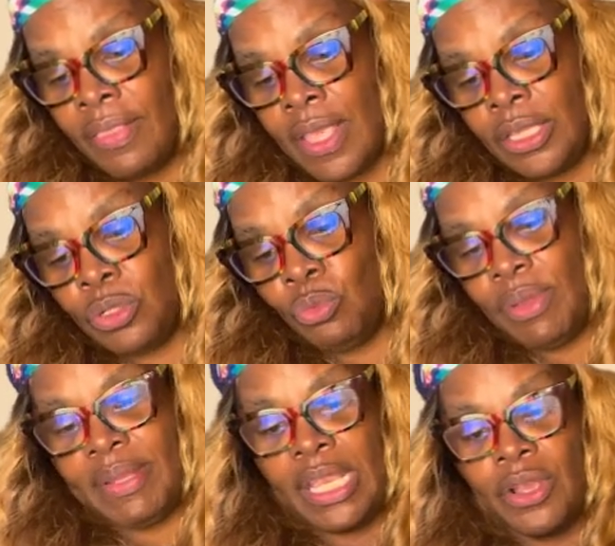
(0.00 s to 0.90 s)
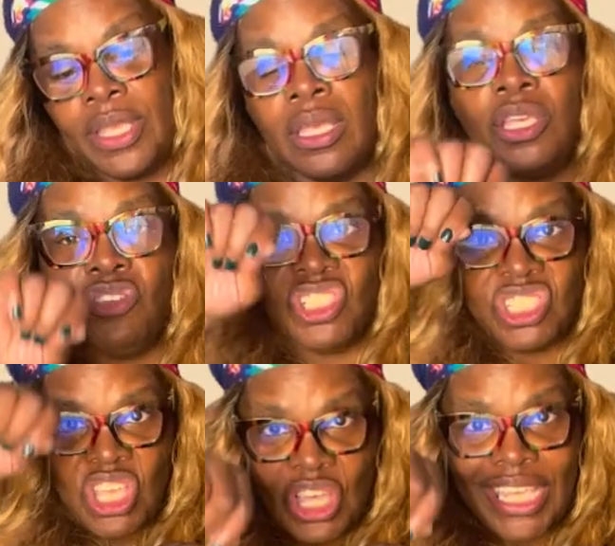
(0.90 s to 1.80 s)
that little ribbon area. You can
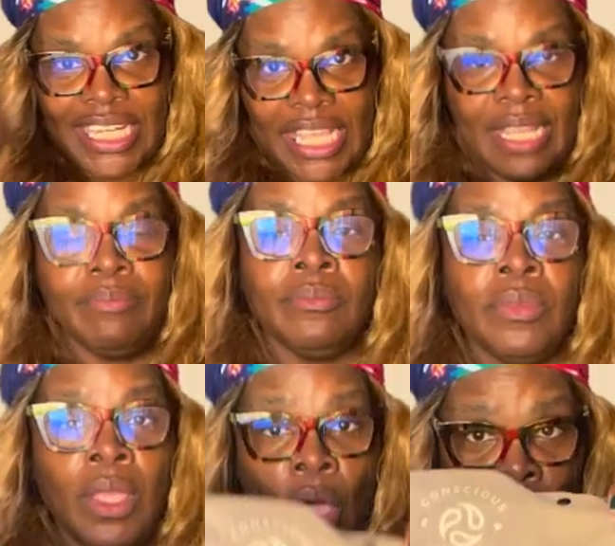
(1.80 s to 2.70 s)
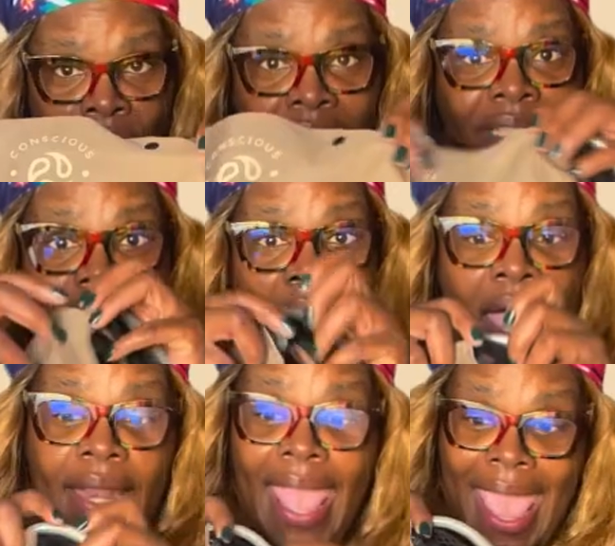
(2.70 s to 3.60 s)
just hook it in on this
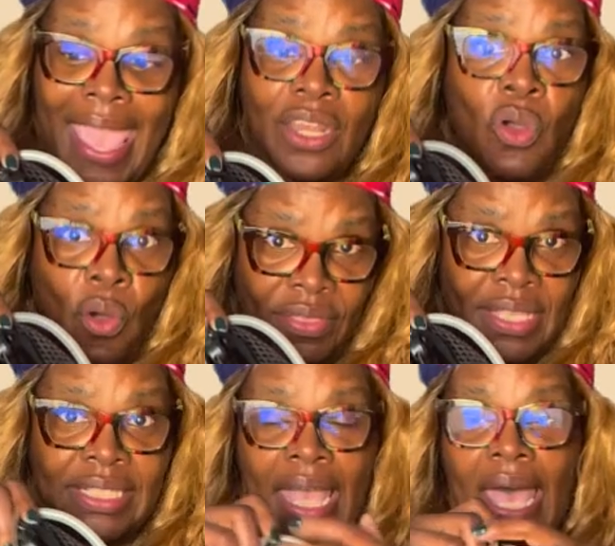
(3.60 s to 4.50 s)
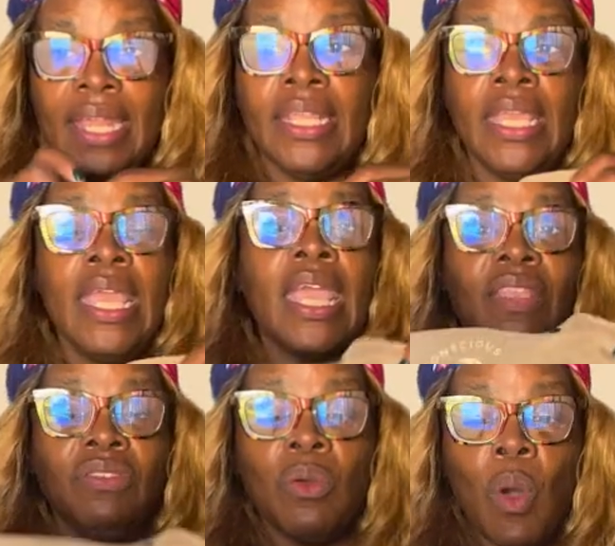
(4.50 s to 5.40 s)
side and on this side.
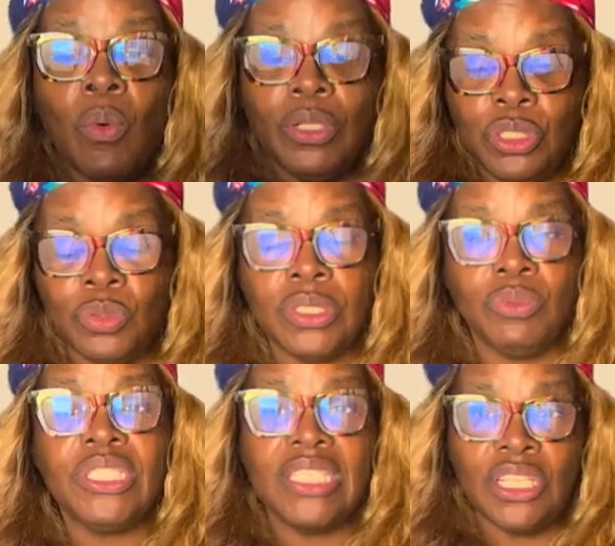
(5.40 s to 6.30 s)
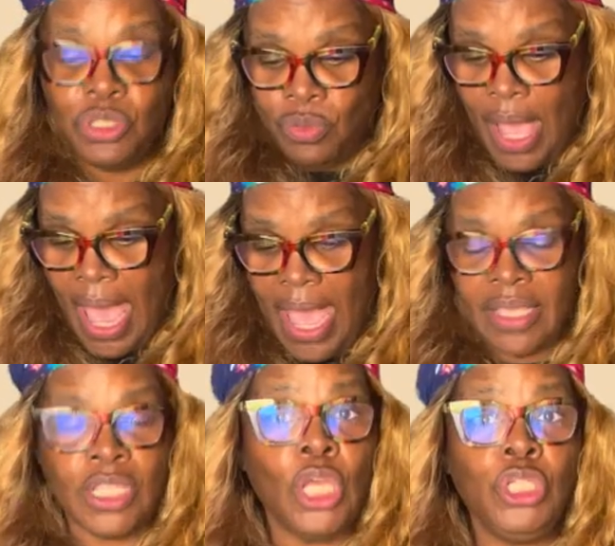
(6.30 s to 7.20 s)
And then what we'll do is we'll send you
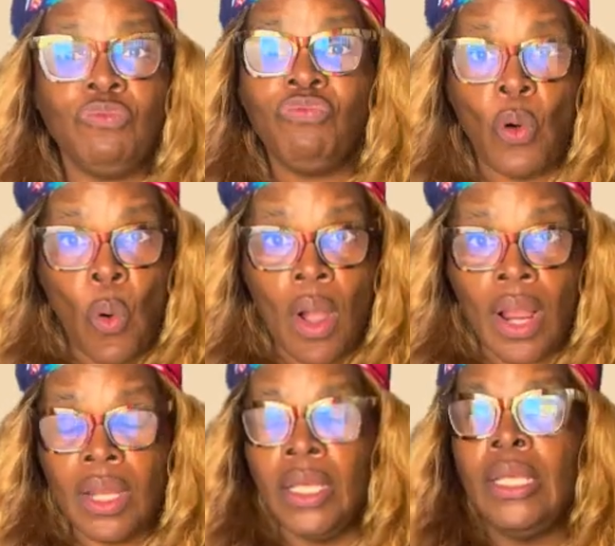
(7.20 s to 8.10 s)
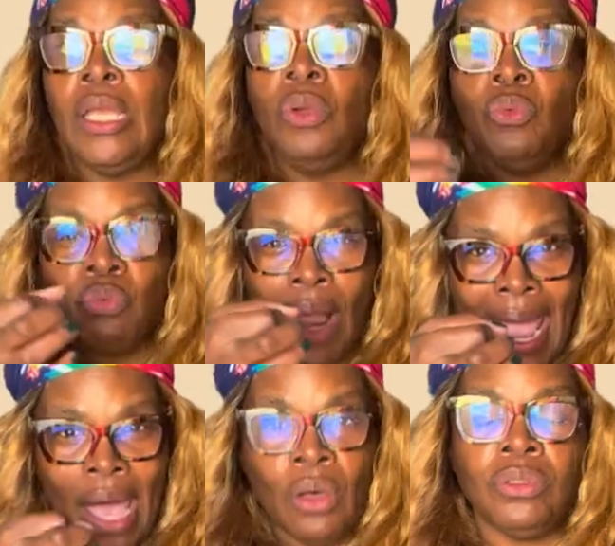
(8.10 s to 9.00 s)
guys 4
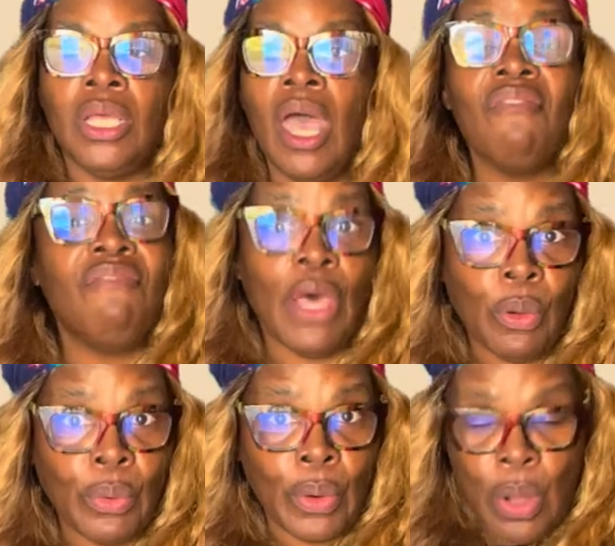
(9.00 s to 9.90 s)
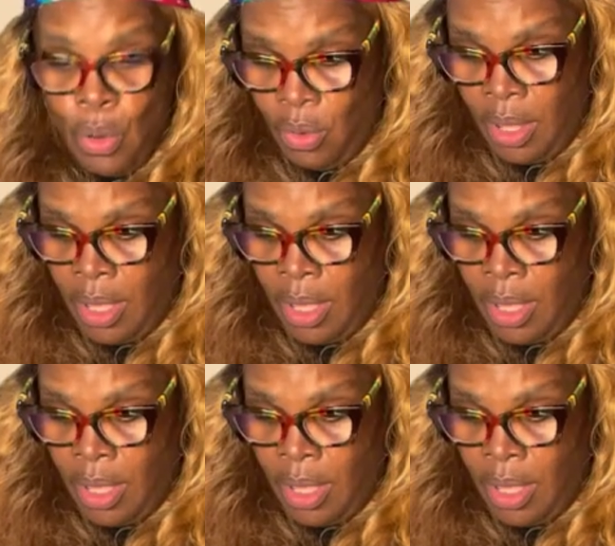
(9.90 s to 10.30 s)
round Velcro